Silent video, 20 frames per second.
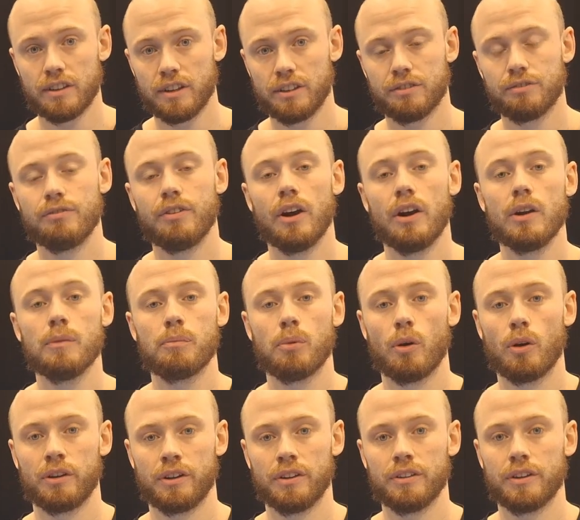it's very
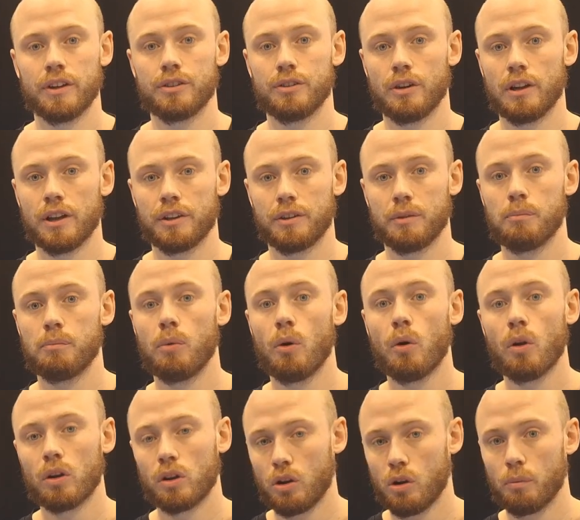important that you let the
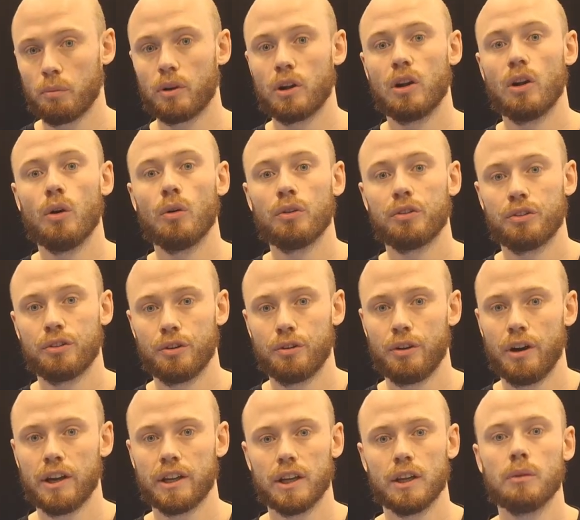ball come close to your
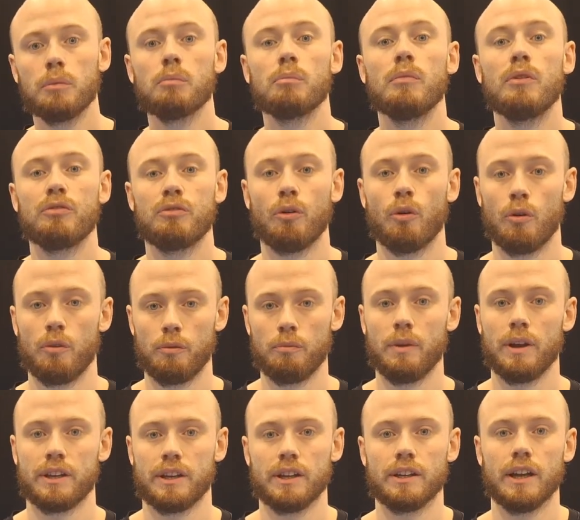racket before
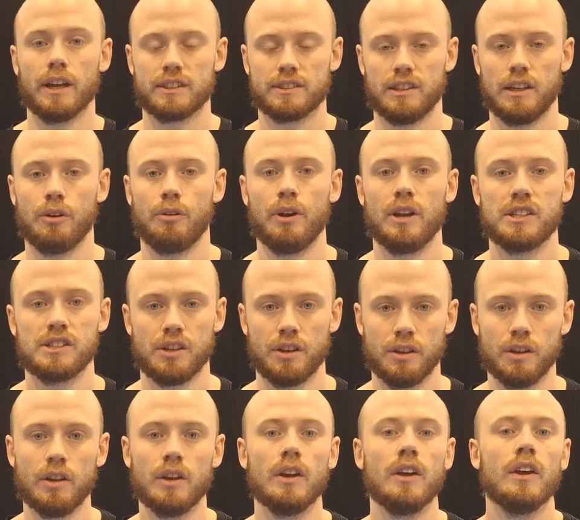making the acceleration.